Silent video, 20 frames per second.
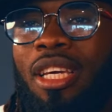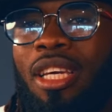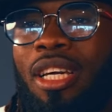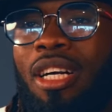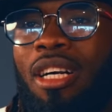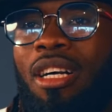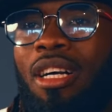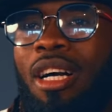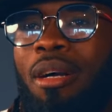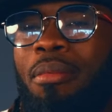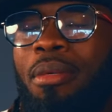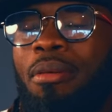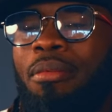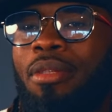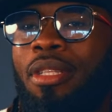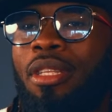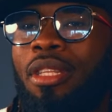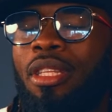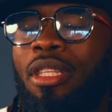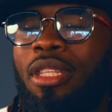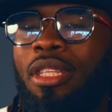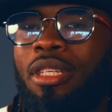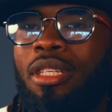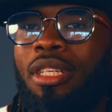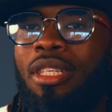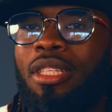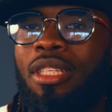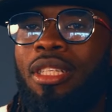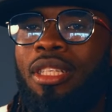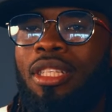Yeah, uh, I mean the, the,
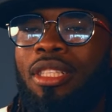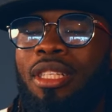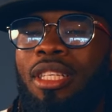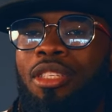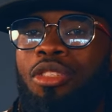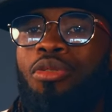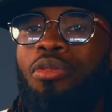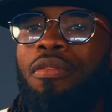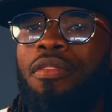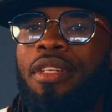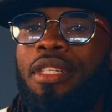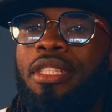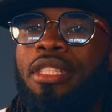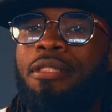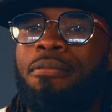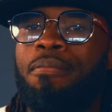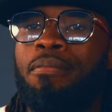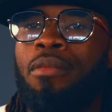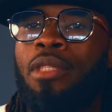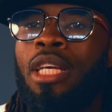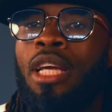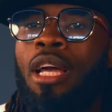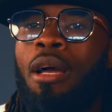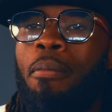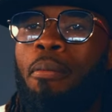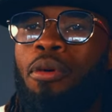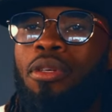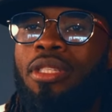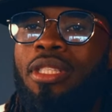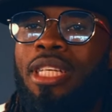the, the truth is,
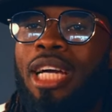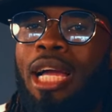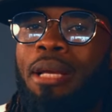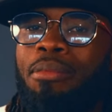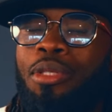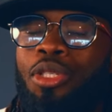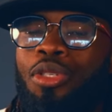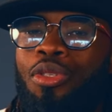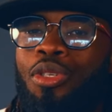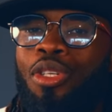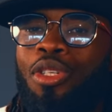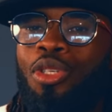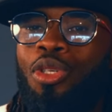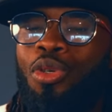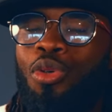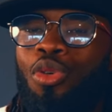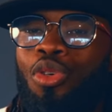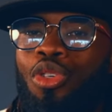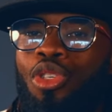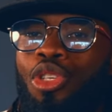most times you don't know